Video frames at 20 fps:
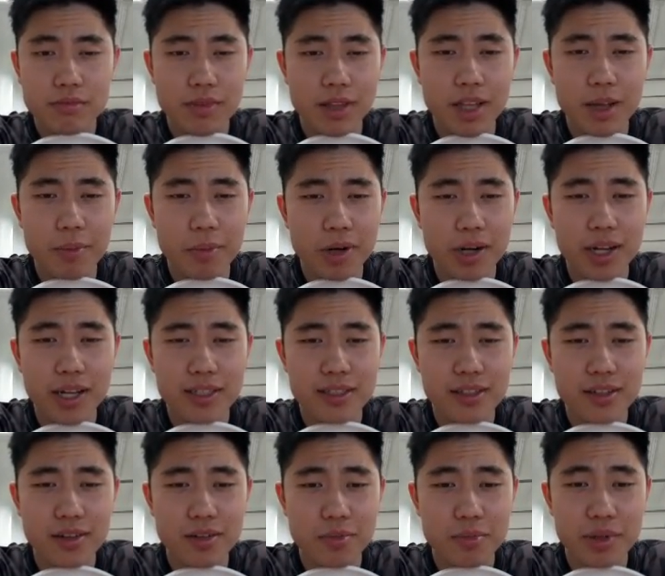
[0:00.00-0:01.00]
let Marques
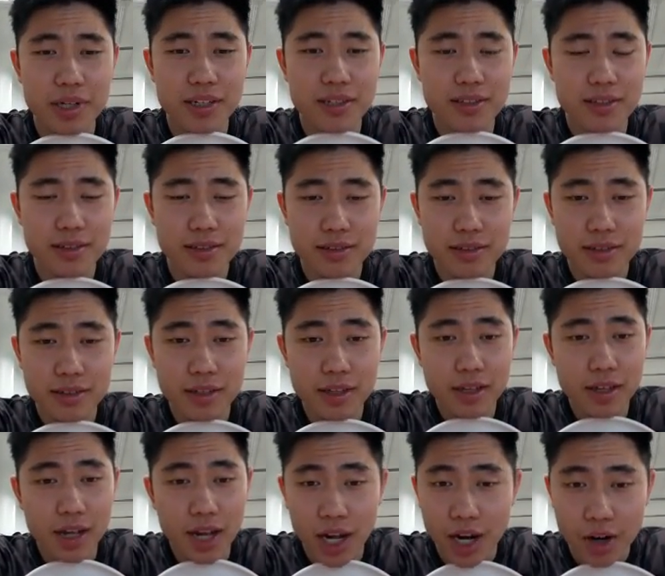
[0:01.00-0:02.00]
know because
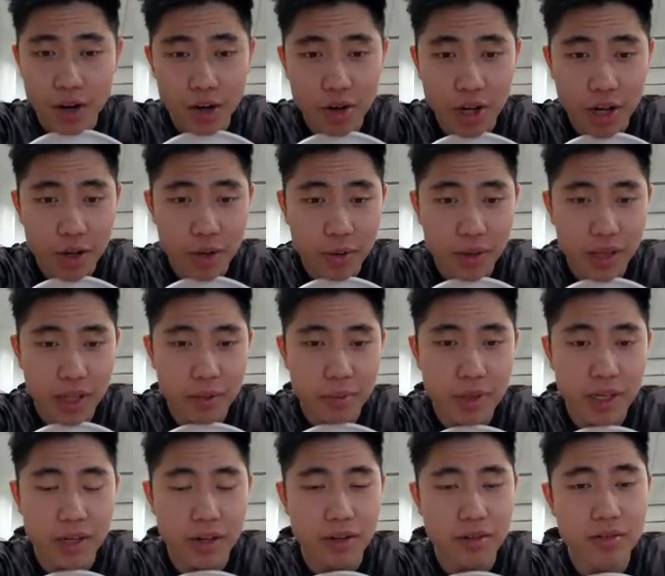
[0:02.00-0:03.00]
I don't know how you would let
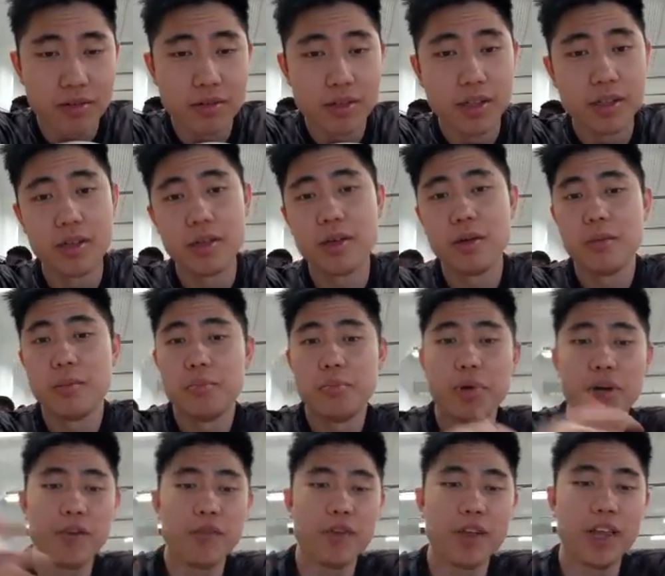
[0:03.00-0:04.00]
me know.
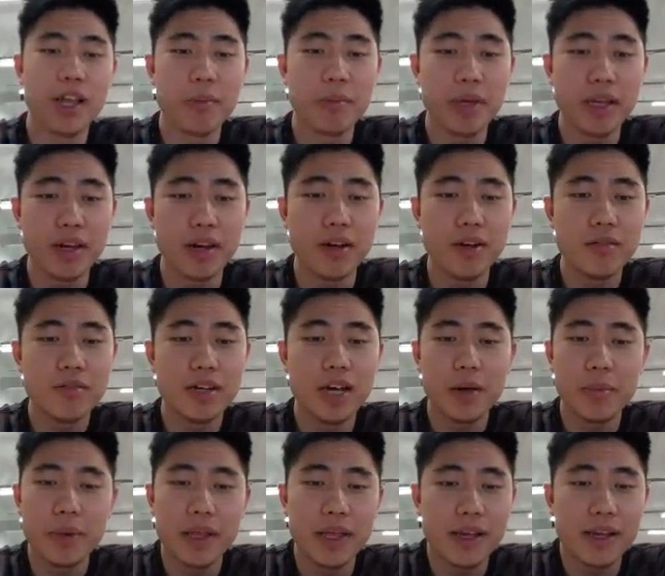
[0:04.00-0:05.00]
But if you let me know,
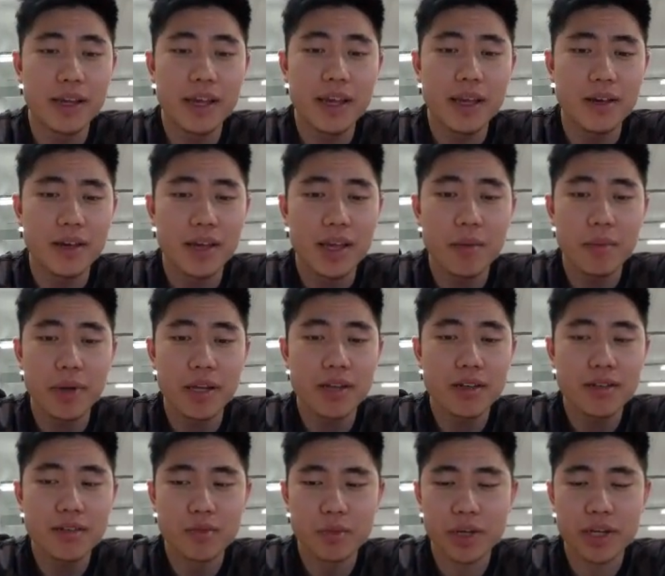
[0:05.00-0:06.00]
I'd be like, hey, hey man,
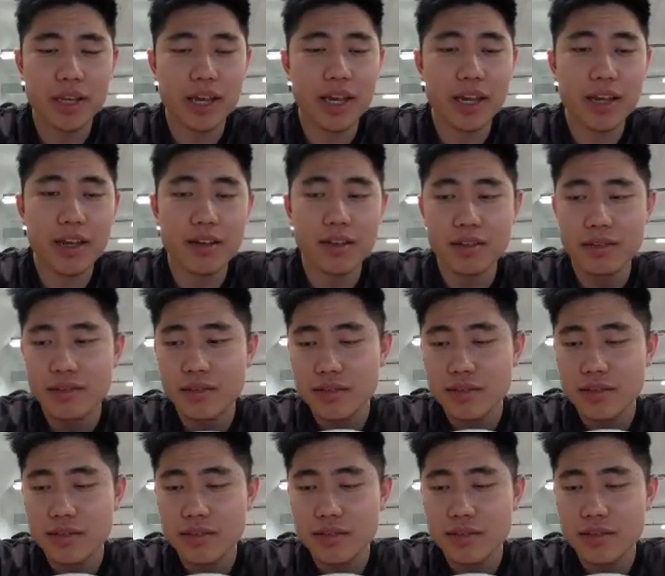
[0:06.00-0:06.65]
we can hang out.